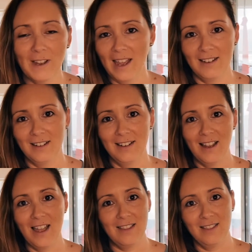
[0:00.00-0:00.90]

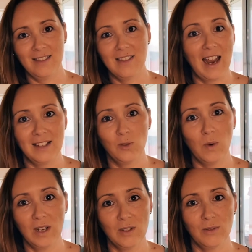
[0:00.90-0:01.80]
and that is a
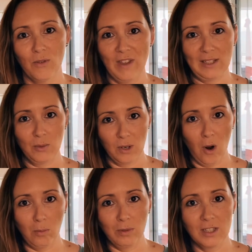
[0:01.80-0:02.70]
wonderful thing to
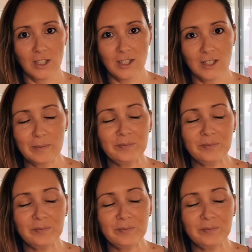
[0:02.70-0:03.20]
accomplish.